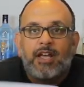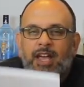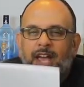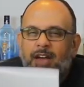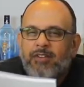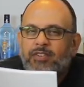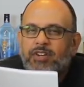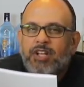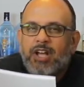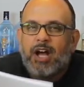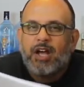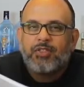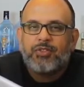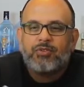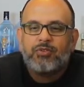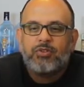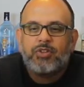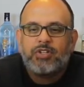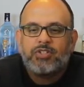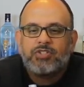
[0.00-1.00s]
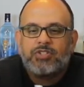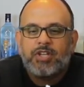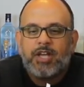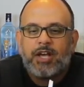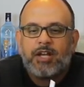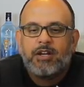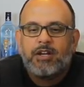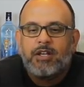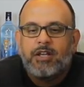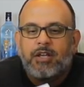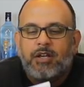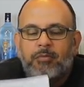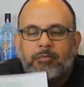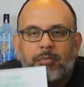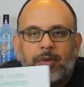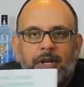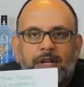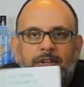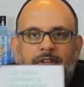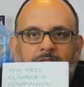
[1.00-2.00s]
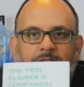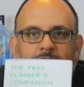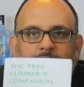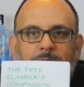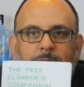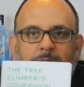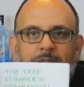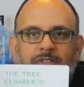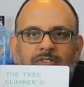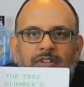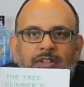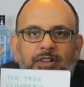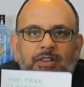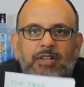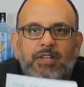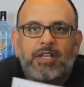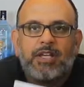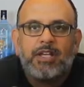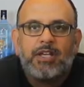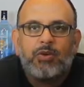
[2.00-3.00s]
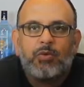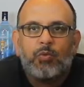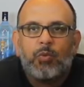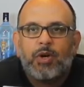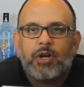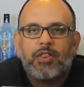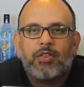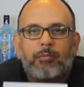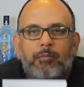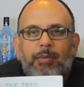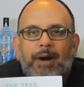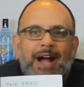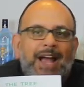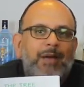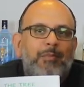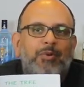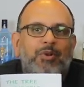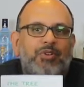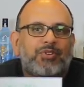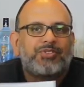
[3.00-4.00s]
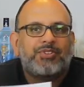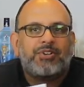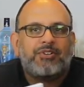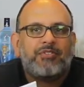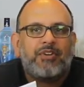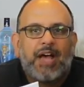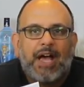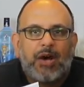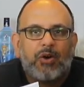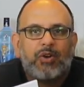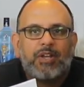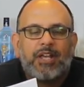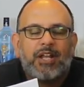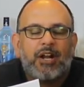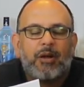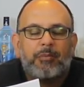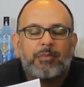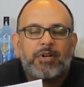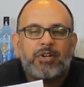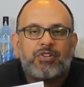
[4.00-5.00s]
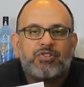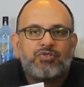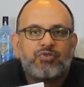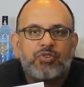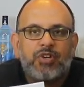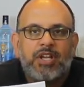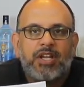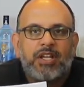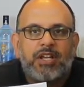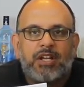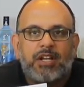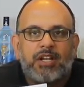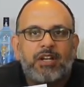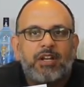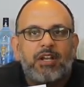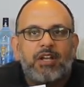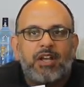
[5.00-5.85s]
Haven't gone through this yet, but this is basically one of the Bibles of how to get up in a tree and